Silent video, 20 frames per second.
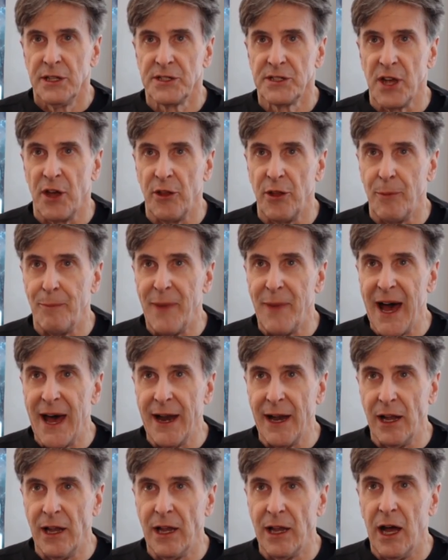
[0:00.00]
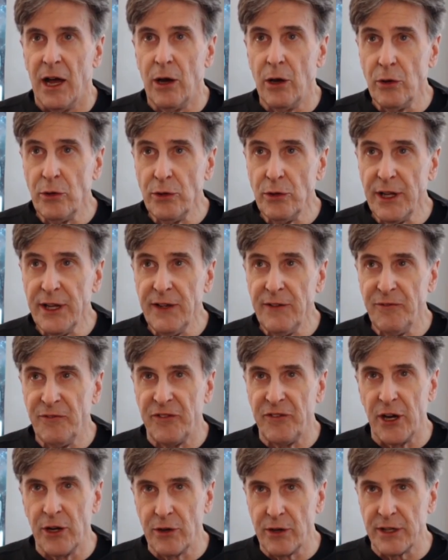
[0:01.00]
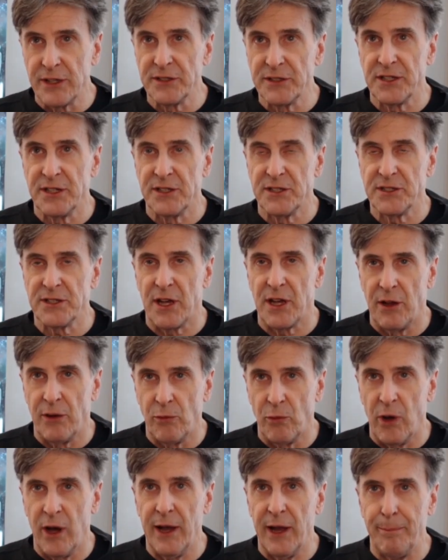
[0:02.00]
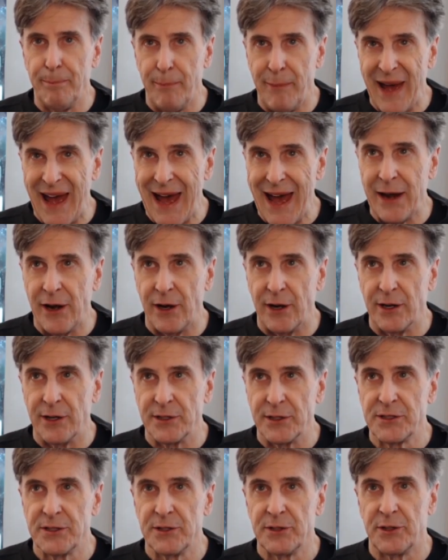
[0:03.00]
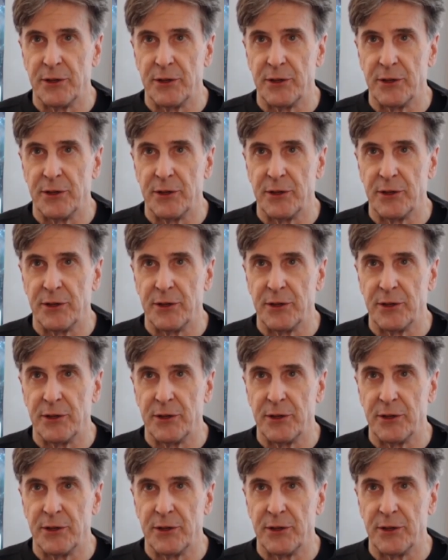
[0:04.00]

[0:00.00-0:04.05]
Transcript: So the model only focuses on what matters.